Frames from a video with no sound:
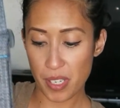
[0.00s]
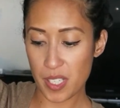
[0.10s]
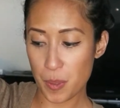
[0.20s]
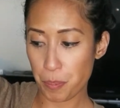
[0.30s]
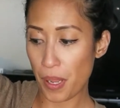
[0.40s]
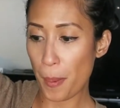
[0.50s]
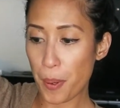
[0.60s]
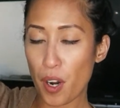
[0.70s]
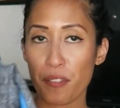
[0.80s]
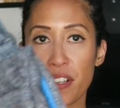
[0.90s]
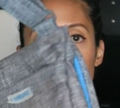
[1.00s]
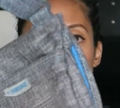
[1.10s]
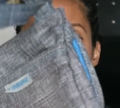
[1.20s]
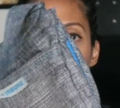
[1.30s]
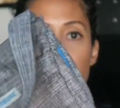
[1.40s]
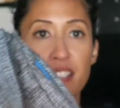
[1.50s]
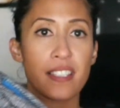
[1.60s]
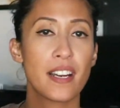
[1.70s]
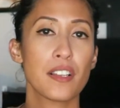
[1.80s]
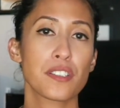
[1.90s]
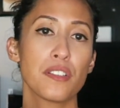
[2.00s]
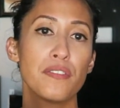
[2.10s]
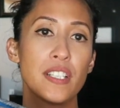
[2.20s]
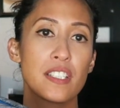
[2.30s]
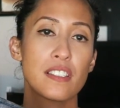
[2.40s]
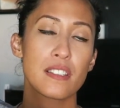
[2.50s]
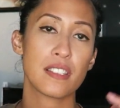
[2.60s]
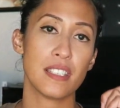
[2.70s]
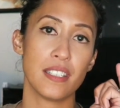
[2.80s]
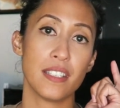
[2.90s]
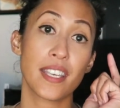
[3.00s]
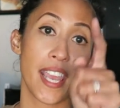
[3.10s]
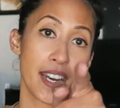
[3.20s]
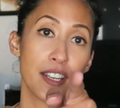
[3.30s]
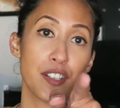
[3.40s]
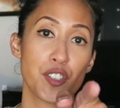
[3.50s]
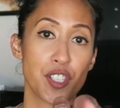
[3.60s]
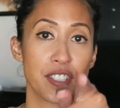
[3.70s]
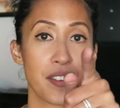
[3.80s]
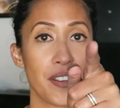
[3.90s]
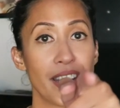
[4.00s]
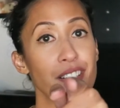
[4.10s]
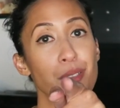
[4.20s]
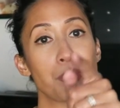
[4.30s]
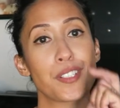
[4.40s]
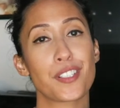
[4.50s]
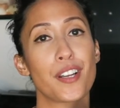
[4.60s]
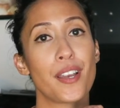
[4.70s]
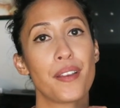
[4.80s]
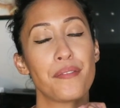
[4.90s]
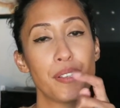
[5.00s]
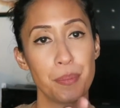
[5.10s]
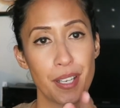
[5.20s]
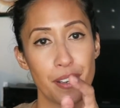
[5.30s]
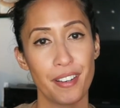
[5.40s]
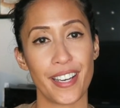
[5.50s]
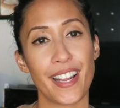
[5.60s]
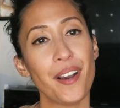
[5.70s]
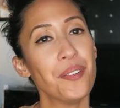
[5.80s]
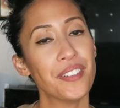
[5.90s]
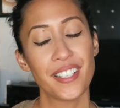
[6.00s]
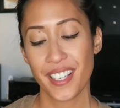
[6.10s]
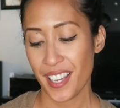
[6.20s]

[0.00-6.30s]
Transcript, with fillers: it's a perfect size. It also fits the Canon G seven X, which I'm filming on right now.